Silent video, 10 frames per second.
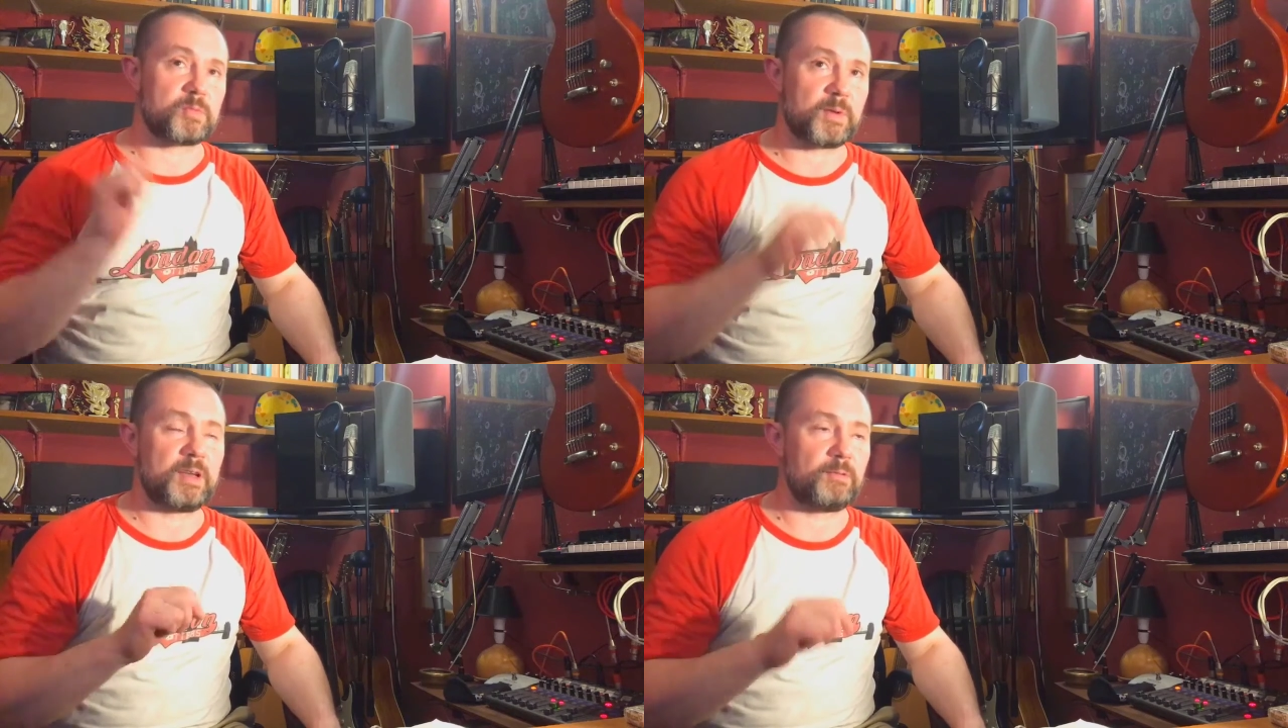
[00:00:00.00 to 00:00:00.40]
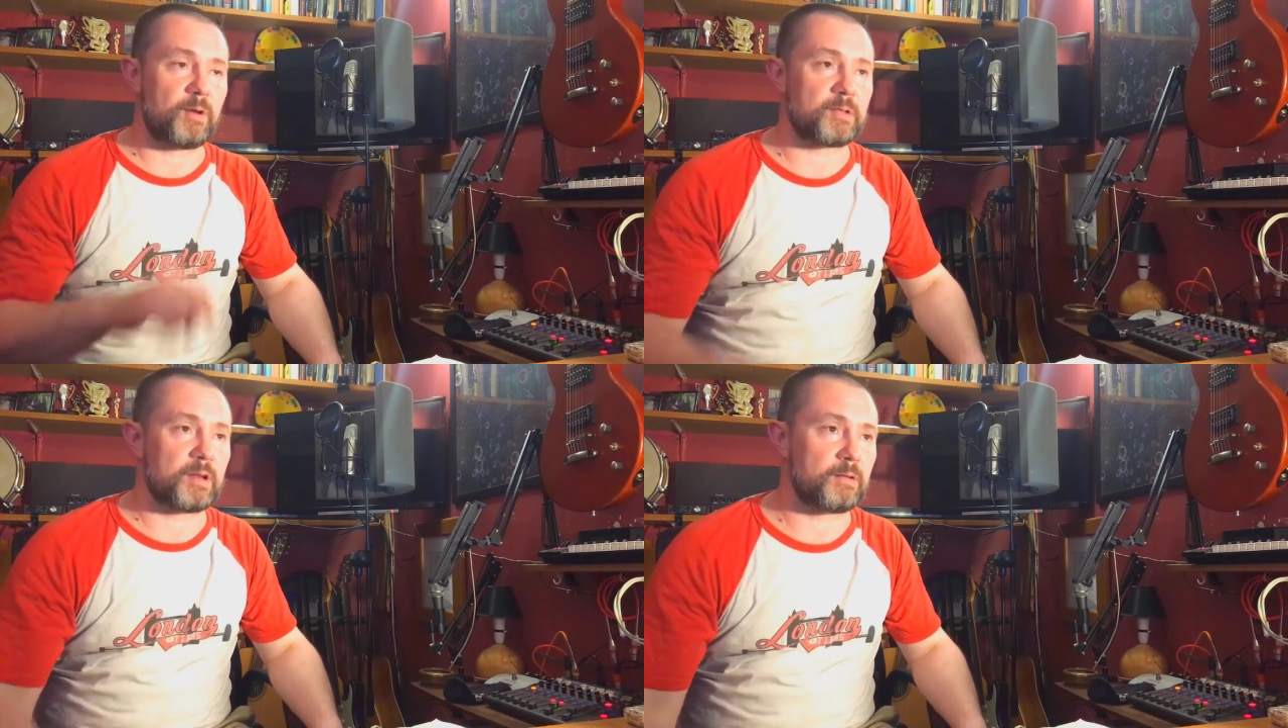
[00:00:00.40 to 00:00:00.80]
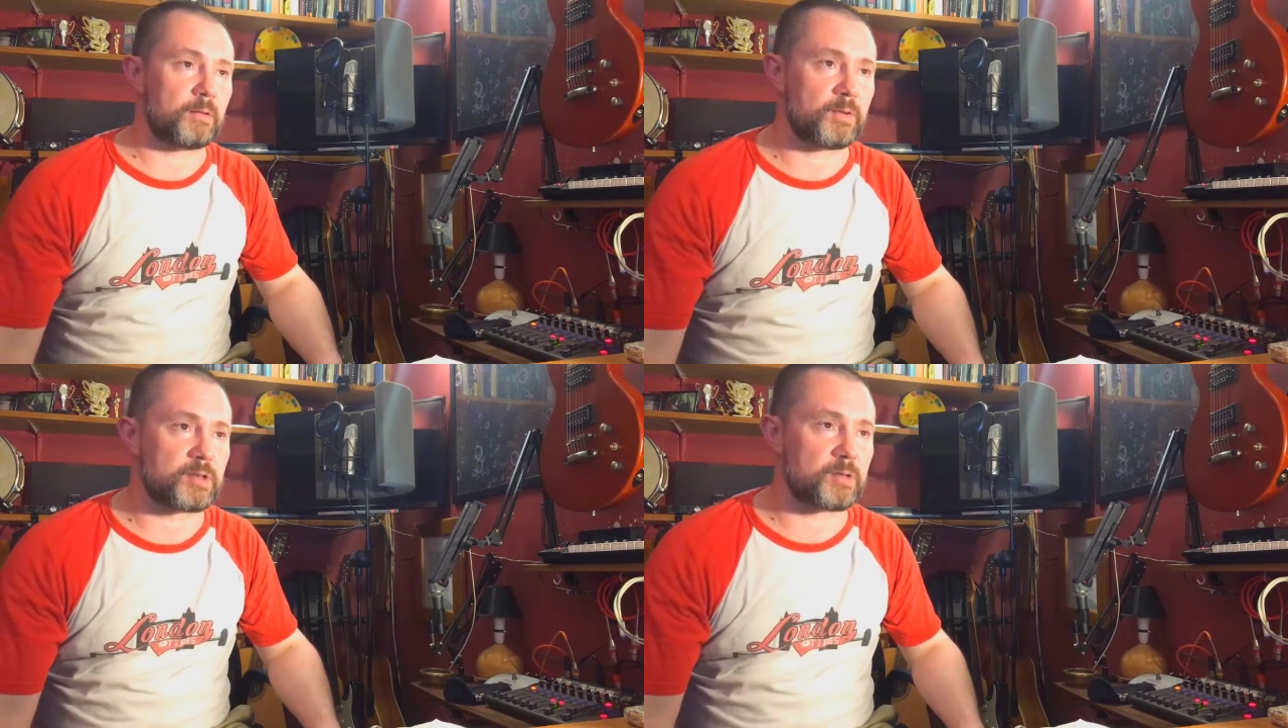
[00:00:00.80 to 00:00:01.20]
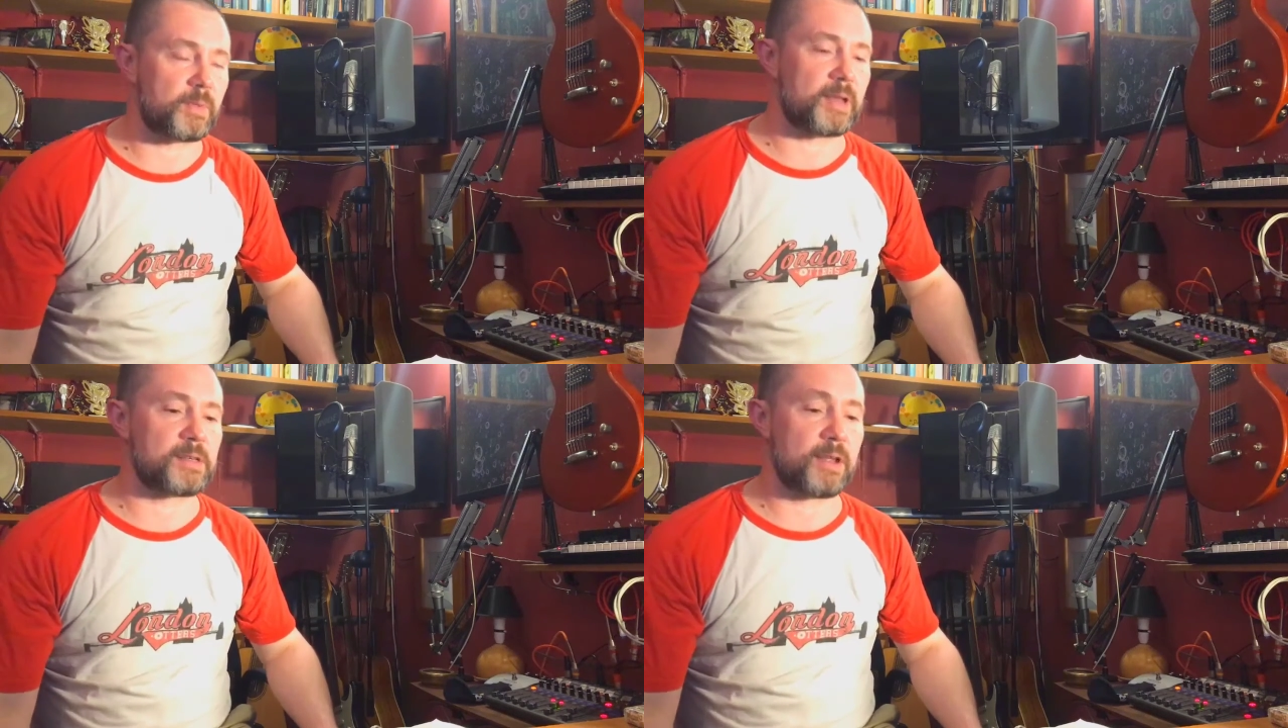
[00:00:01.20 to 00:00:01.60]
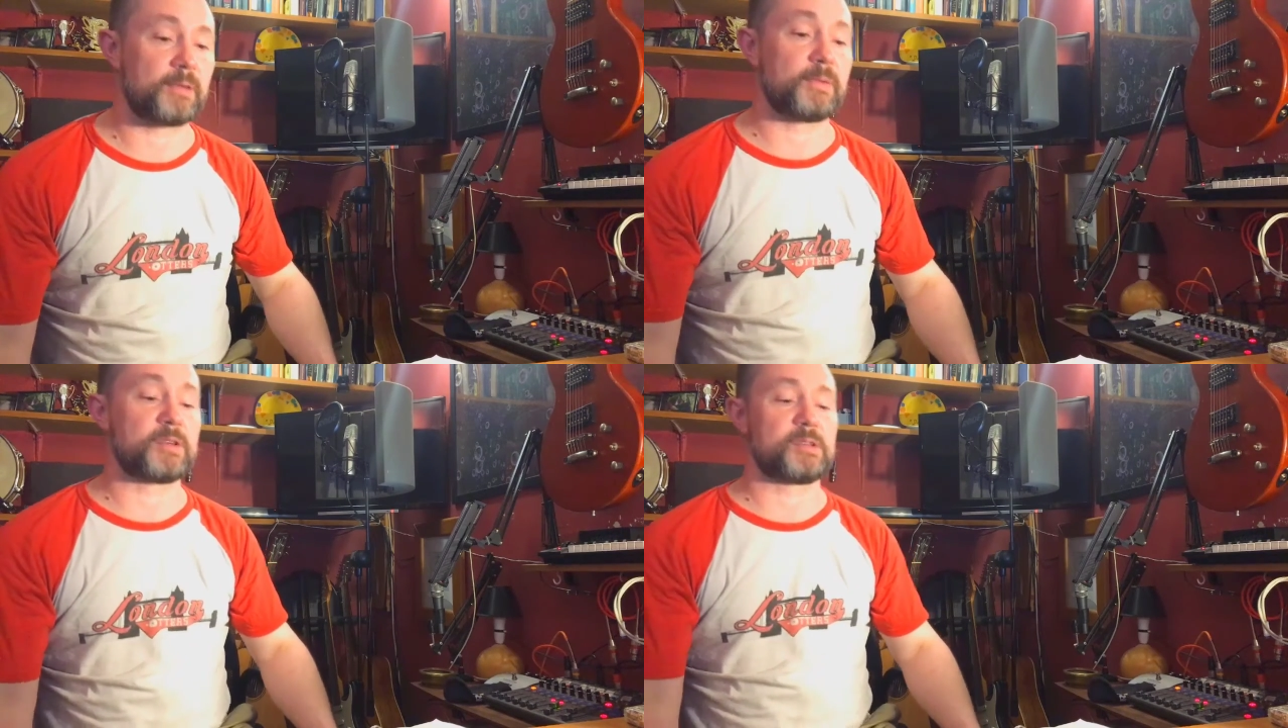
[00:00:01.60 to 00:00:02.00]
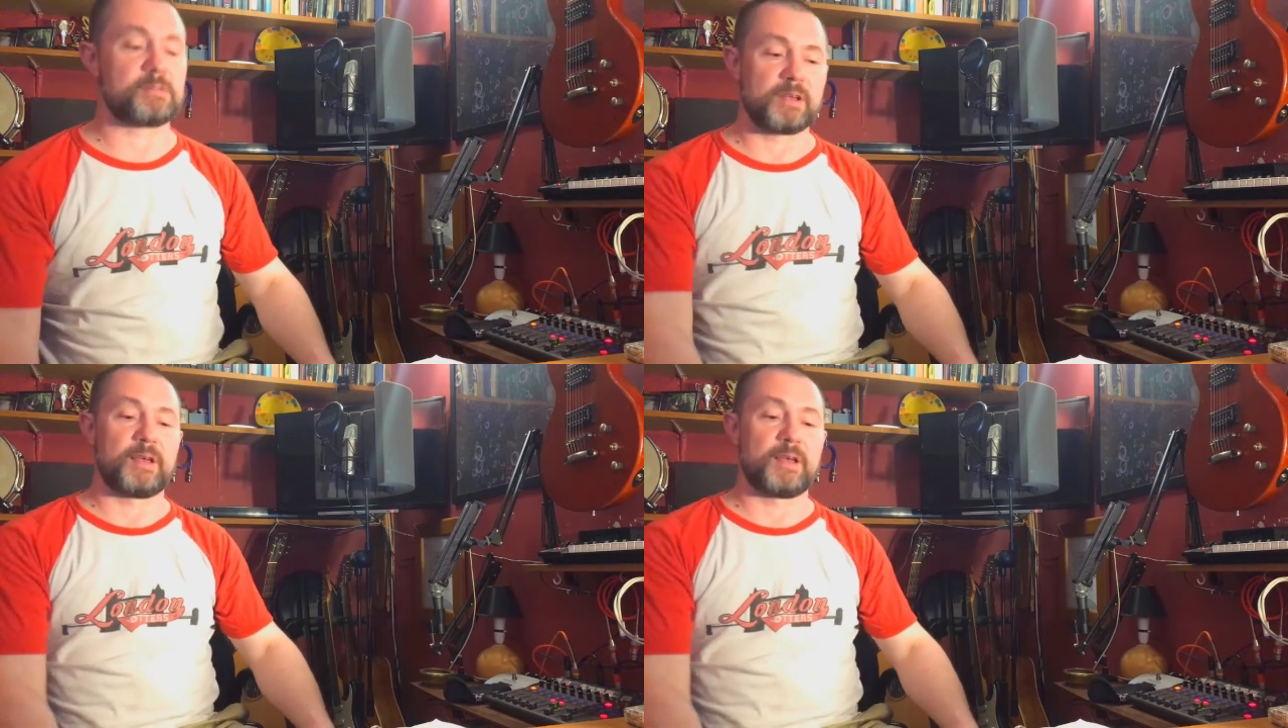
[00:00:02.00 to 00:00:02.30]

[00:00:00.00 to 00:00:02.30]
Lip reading: but he wrote the original bass line, which is